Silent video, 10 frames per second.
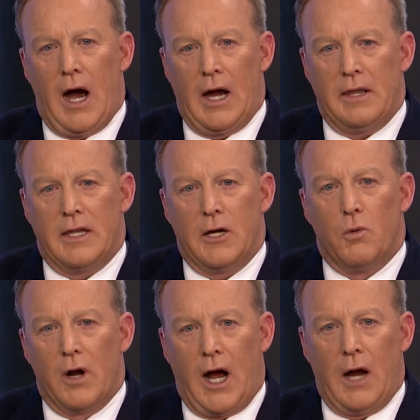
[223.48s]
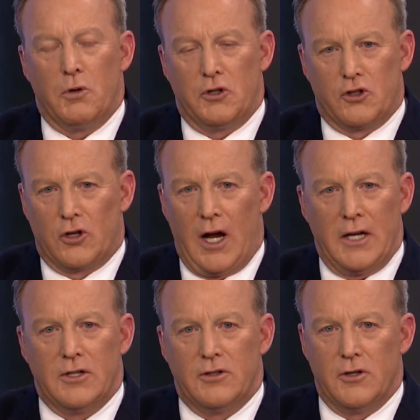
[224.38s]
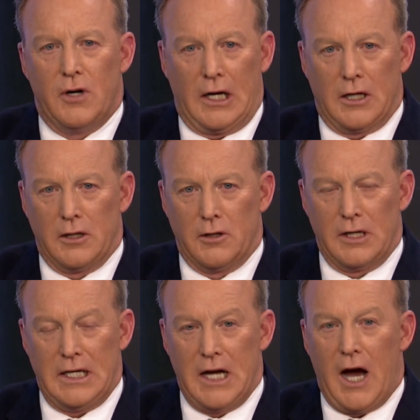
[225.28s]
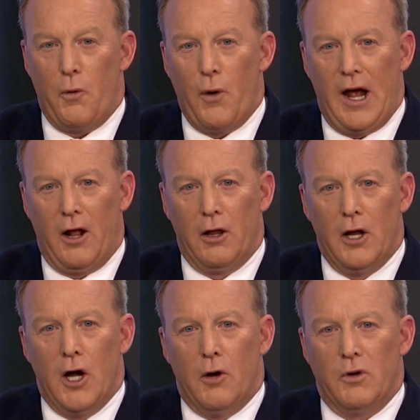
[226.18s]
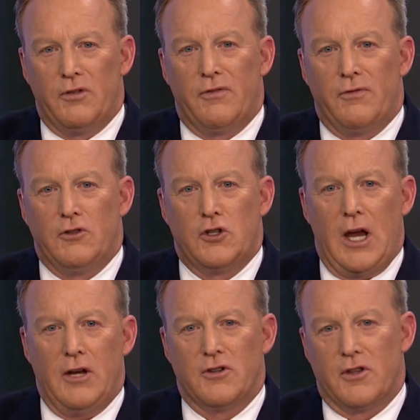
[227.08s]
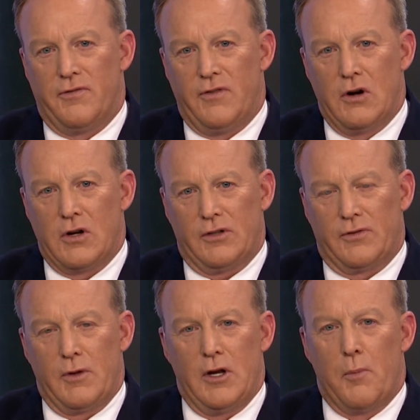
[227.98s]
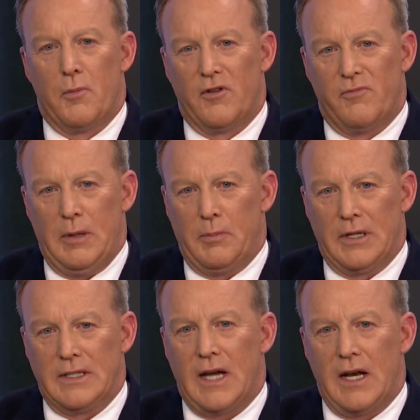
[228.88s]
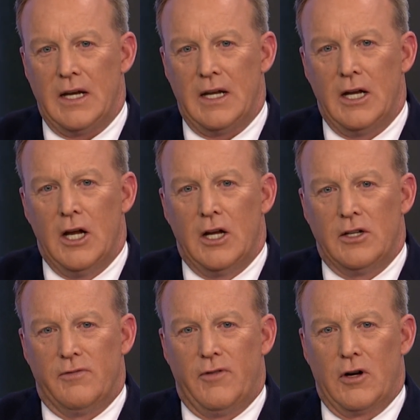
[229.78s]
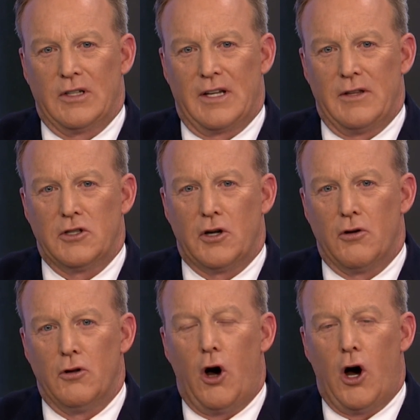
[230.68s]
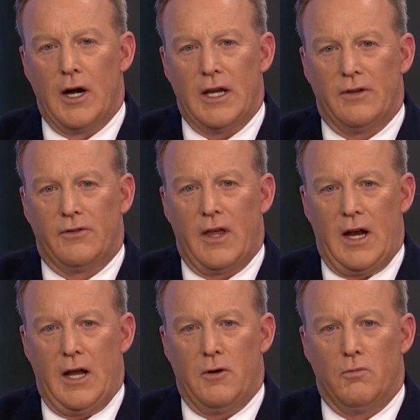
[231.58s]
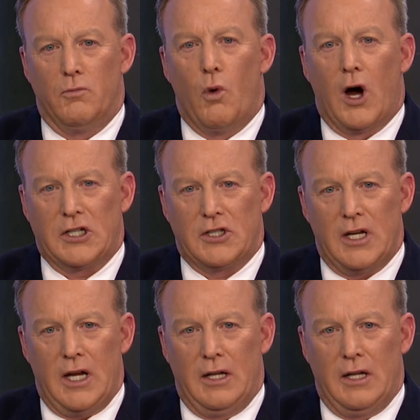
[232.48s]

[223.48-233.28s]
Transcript: I think what I was trying to do, and clearly not well, was change the focus from the number of people attending it to focus on the total audience that had watched it.